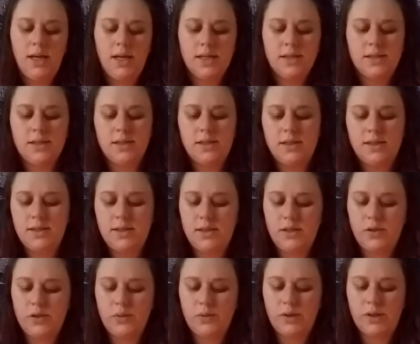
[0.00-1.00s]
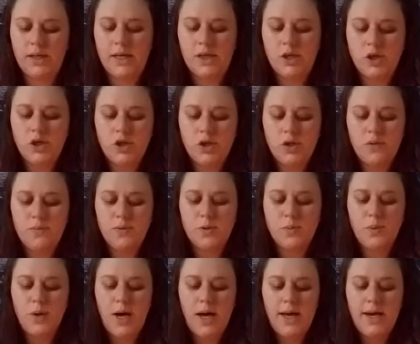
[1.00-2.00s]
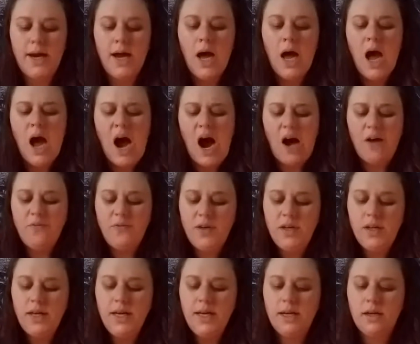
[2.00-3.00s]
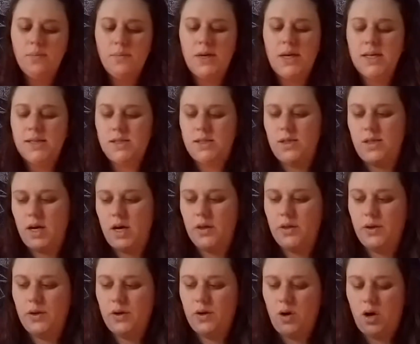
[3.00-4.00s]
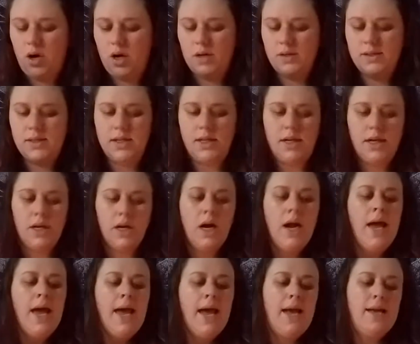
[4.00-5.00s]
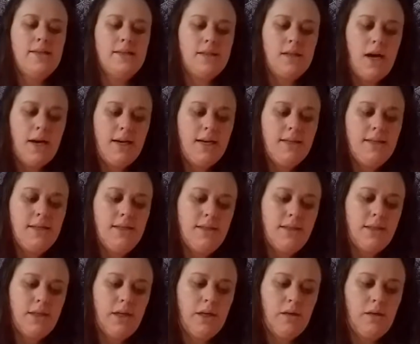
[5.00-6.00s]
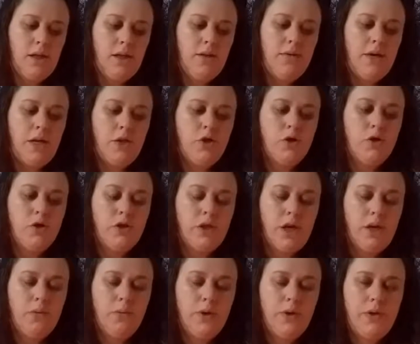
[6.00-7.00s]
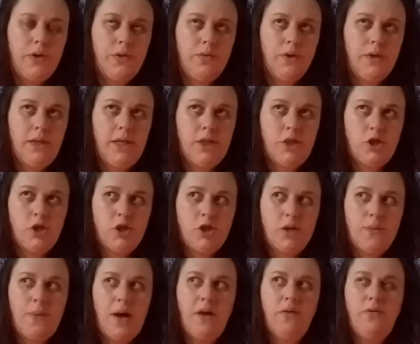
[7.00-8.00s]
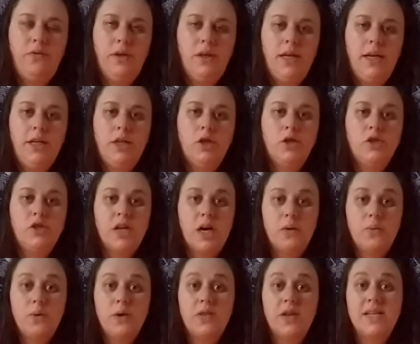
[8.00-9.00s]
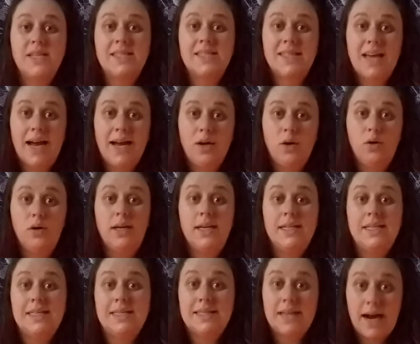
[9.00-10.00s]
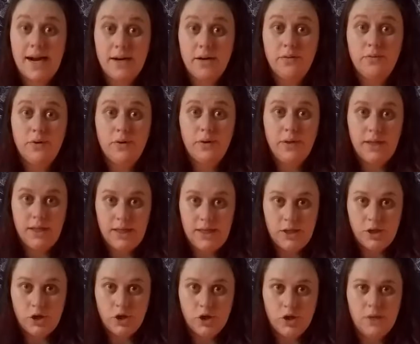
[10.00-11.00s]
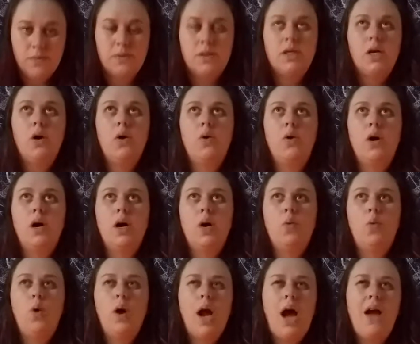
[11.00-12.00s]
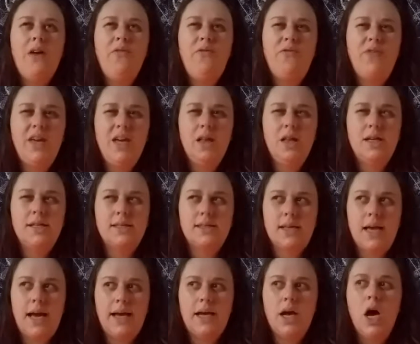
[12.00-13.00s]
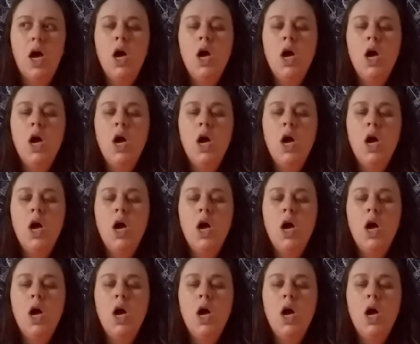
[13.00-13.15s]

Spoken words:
And since this is a relationship spread, I feel like because of the other cards in here, it's not necessarily that you're done with a relationship. I feel like you're done with a cycle inside of a relationship. So what I feel is like